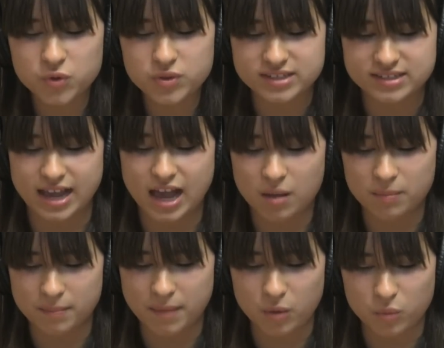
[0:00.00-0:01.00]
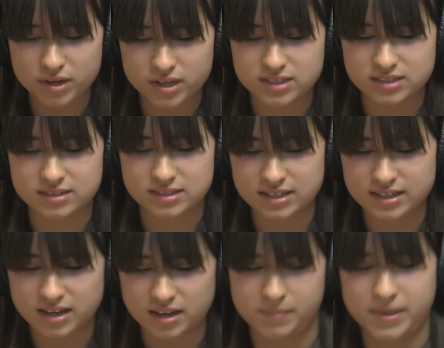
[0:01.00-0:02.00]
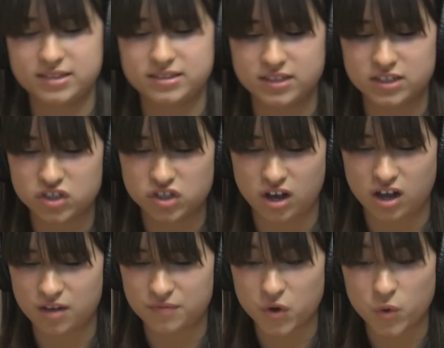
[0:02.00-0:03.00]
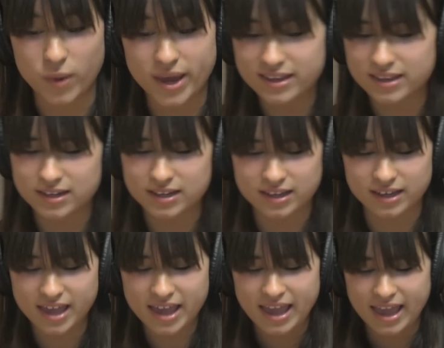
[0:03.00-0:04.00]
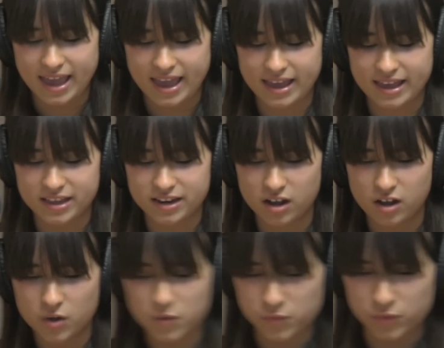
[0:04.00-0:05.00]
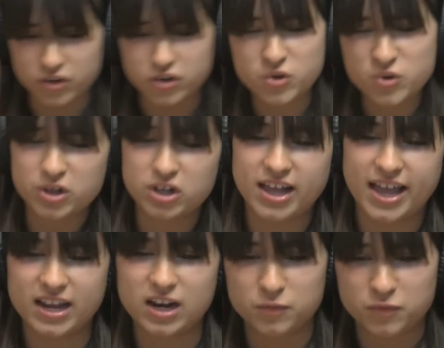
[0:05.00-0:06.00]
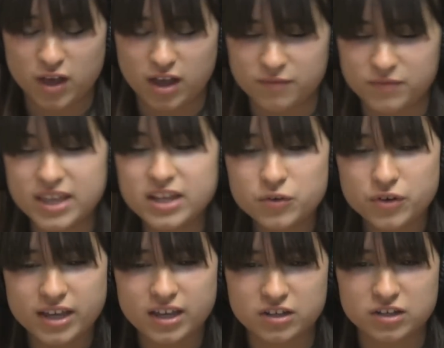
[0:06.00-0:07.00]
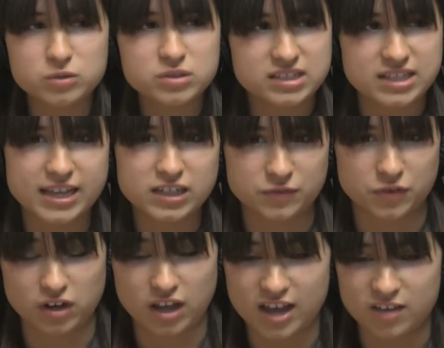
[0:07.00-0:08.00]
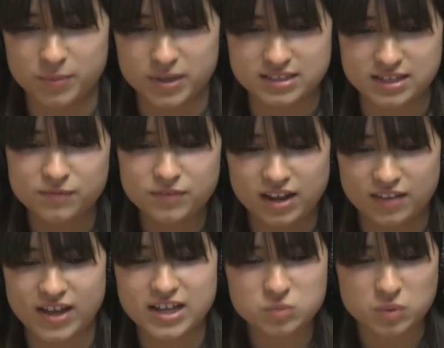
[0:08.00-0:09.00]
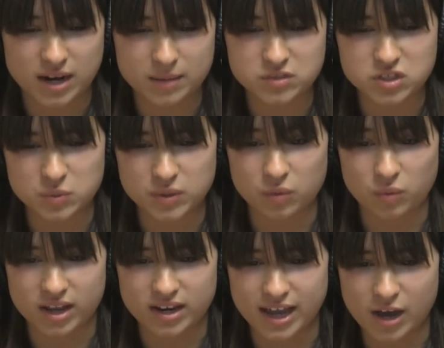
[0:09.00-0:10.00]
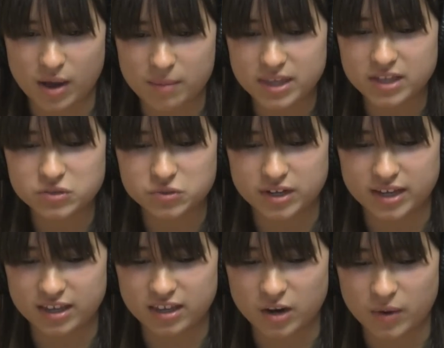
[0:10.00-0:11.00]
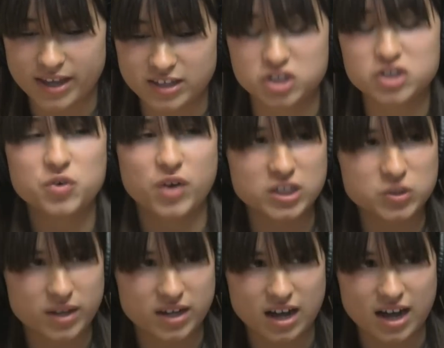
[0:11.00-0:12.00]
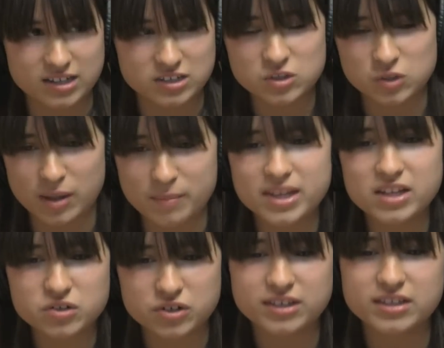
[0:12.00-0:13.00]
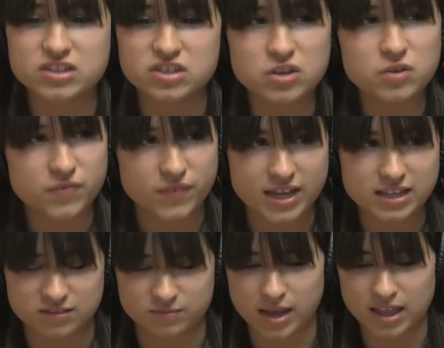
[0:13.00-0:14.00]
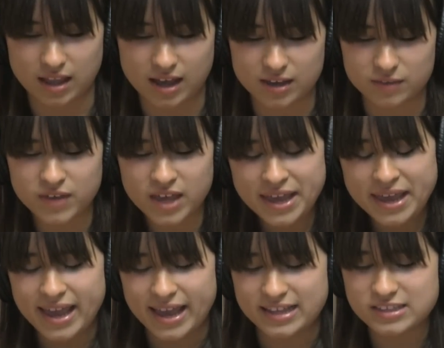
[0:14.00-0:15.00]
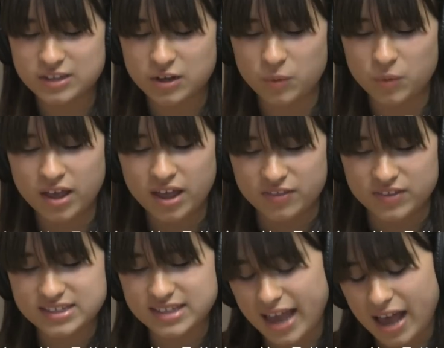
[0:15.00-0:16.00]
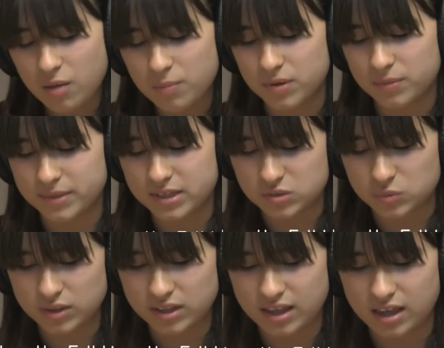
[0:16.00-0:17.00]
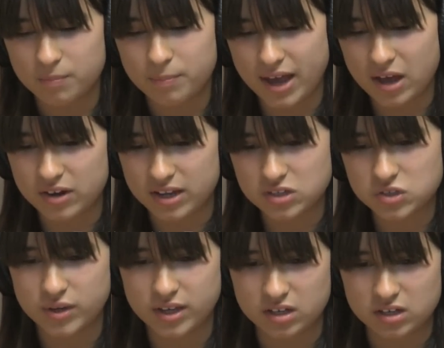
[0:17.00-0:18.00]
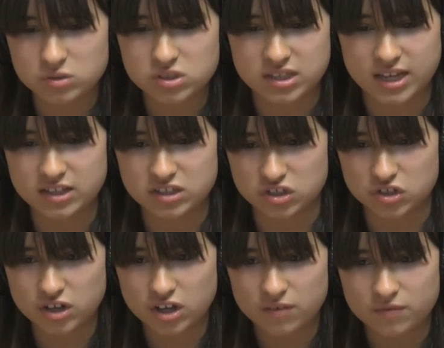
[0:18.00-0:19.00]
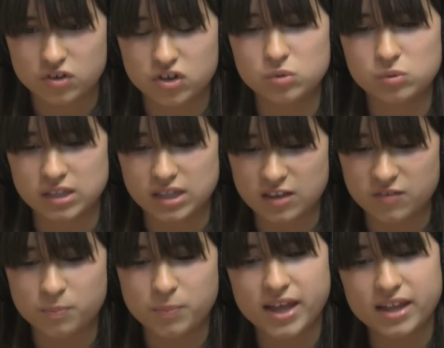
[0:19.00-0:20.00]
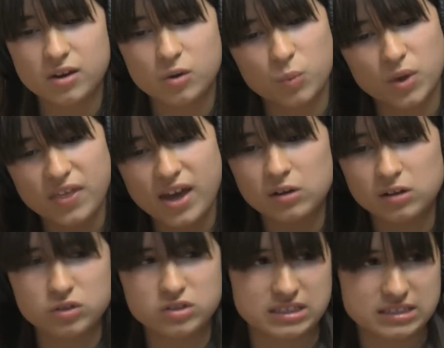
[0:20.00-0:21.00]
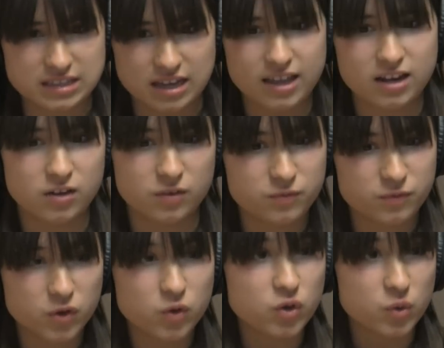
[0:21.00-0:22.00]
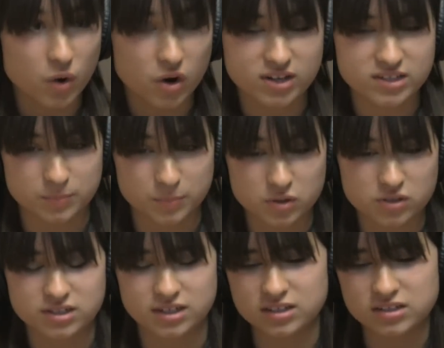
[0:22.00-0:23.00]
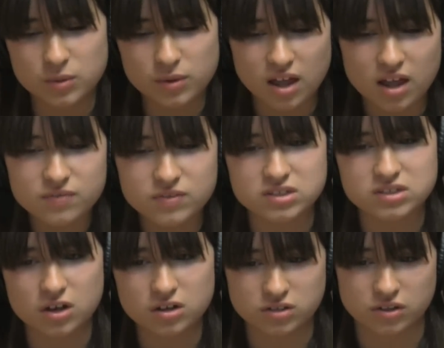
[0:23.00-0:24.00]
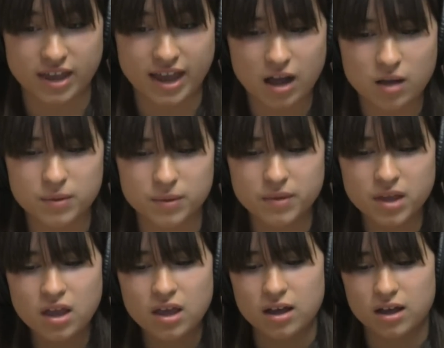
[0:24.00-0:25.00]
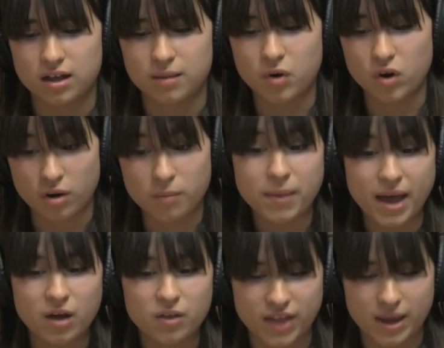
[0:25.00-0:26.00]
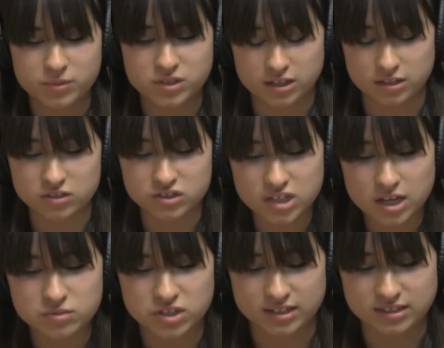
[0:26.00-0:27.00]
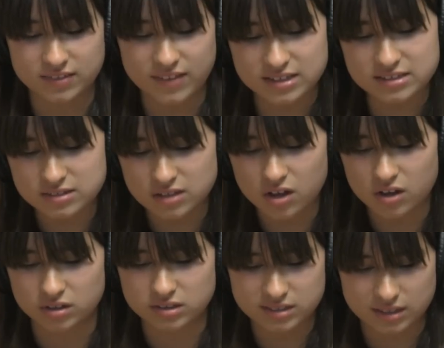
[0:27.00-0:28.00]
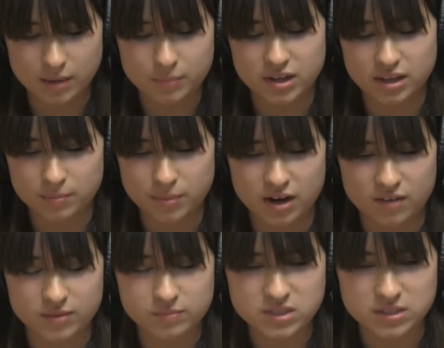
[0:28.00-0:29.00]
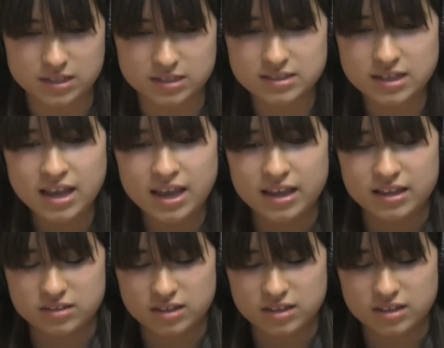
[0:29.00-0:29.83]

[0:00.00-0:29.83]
through this album, I wanted to send a message of awakening and of renewal and of entering a new stage of your life, because I feel like that's what I'm doing right now. I'm entering, I just graduated high school. I'm entering this new phase of my life. And so this album is really about entering a new stage and turning over a new leaf, but without losing sight of who you are as a person. And so a lot of the songs on the album are about that particular subject. And that song, Celebrity Empire of Emptiness,